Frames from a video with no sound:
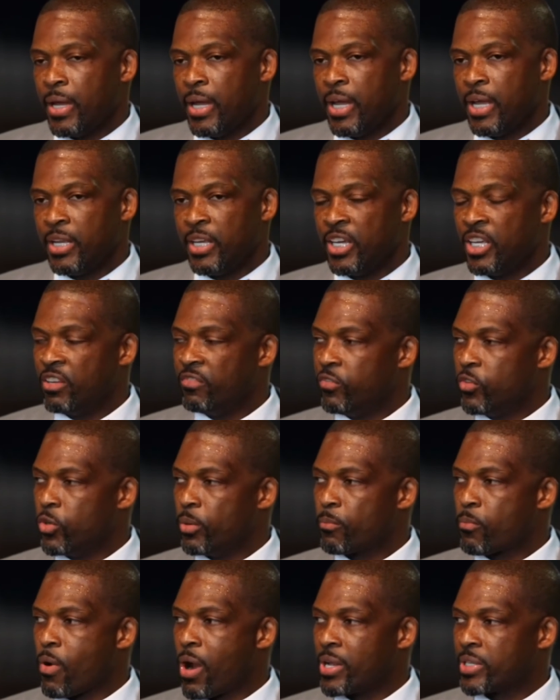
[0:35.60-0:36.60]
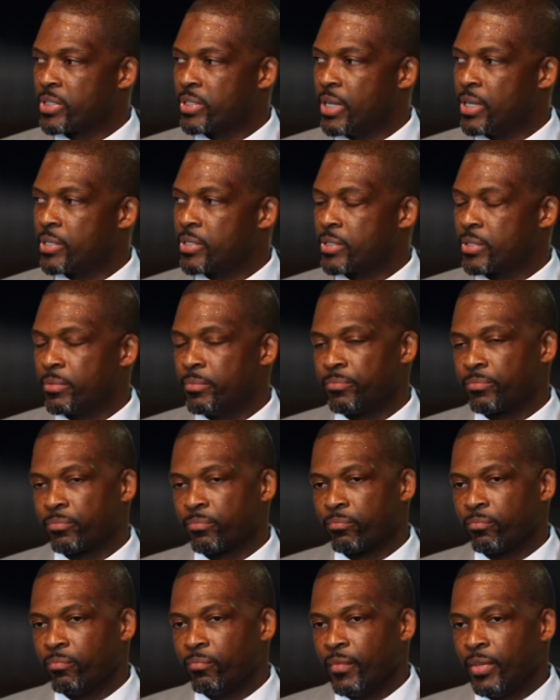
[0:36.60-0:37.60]
the interviewing process.
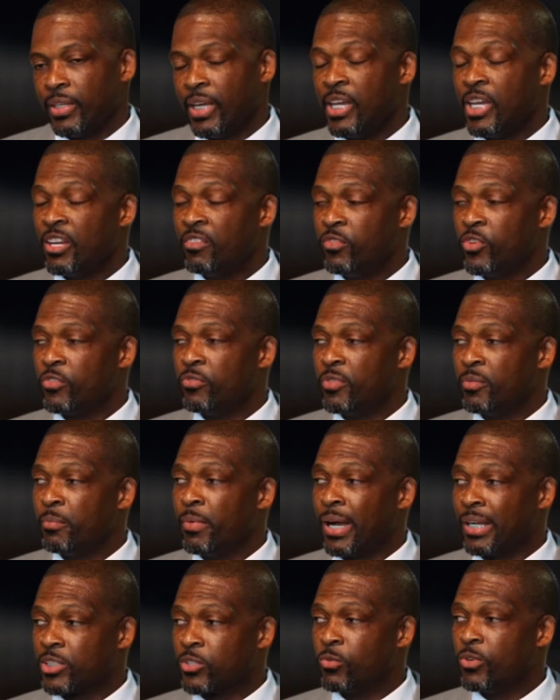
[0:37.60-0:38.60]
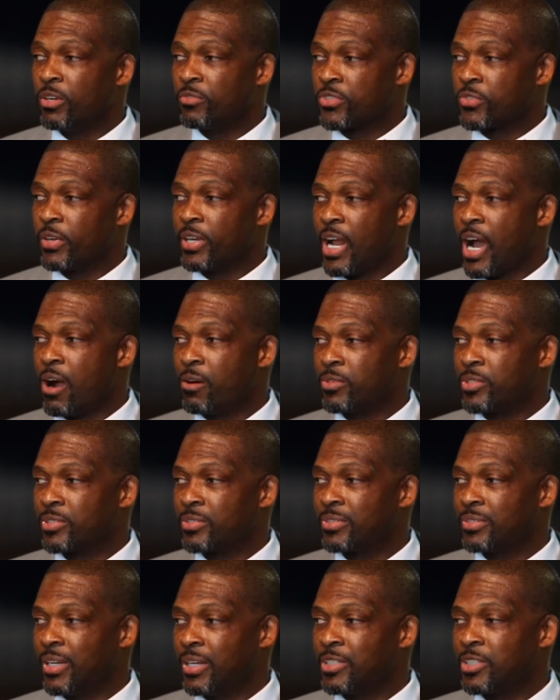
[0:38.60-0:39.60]
They interviewed for about 12 straight
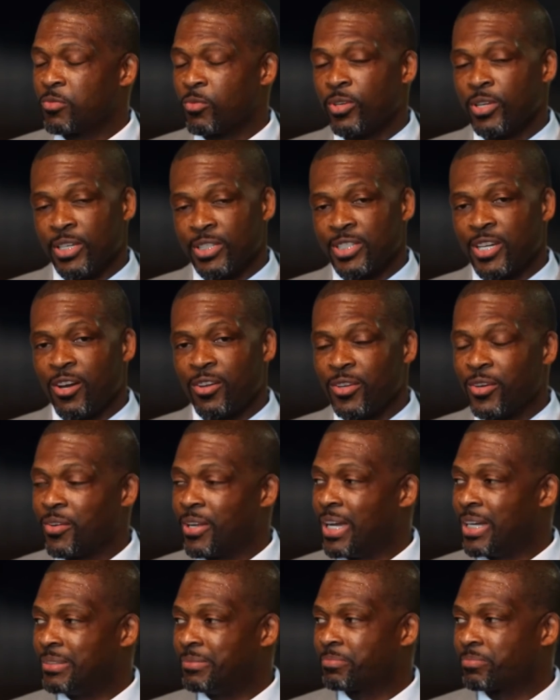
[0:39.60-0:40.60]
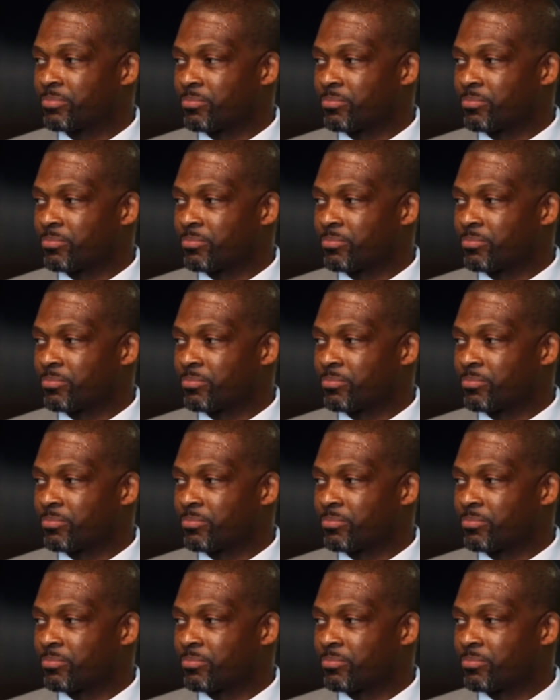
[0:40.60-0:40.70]
hours. I just want to let y'all know that.